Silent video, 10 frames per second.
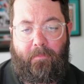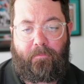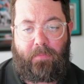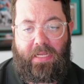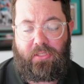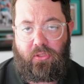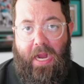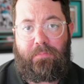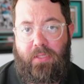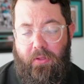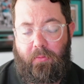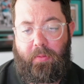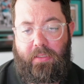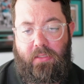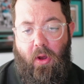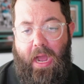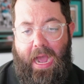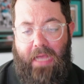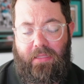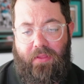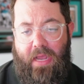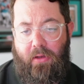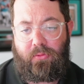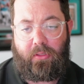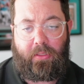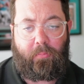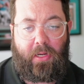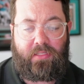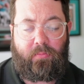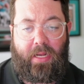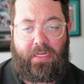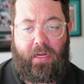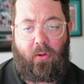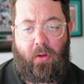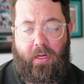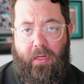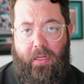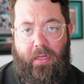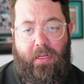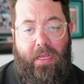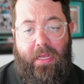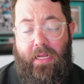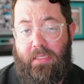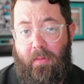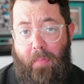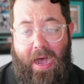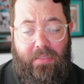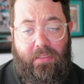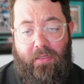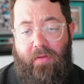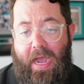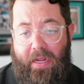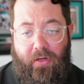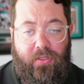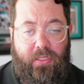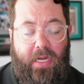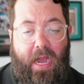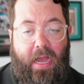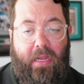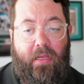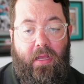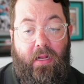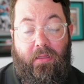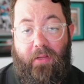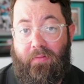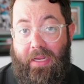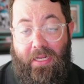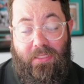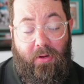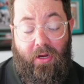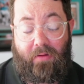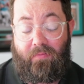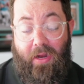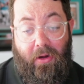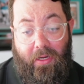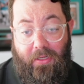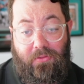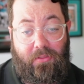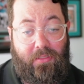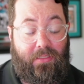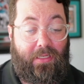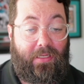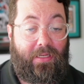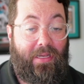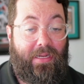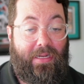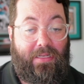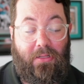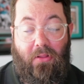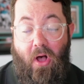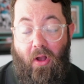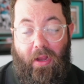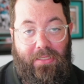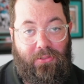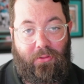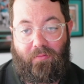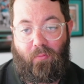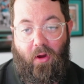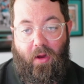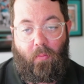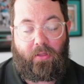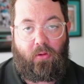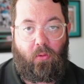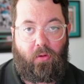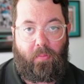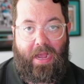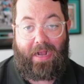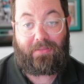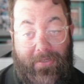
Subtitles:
his stripes a little bit. So I thought that was really impressive by Dan Quinn. And again, he's a positive, high energy guy. Cliff Kingsbury, very interesting. He has a long history of working with quarterbacks, and